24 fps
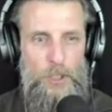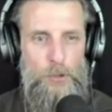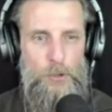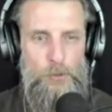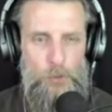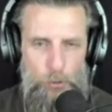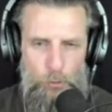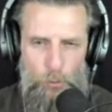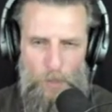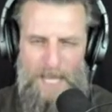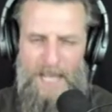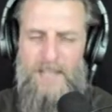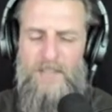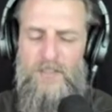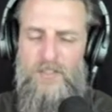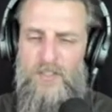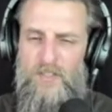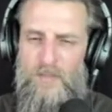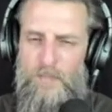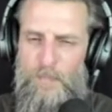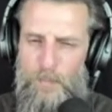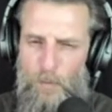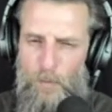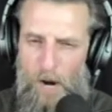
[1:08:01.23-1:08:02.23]
to
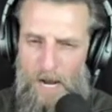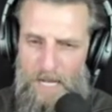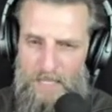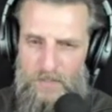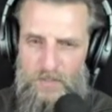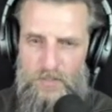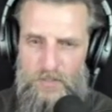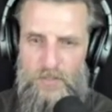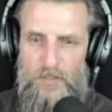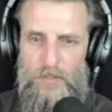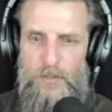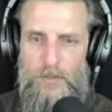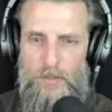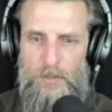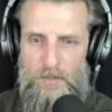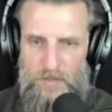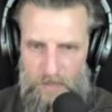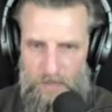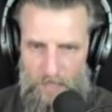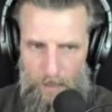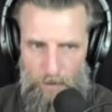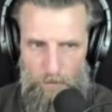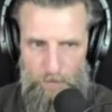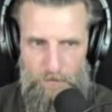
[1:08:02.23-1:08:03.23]
express
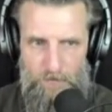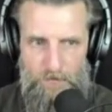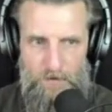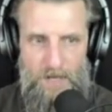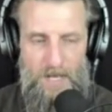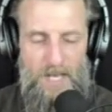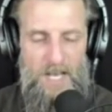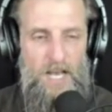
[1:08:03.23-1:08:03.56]
yourself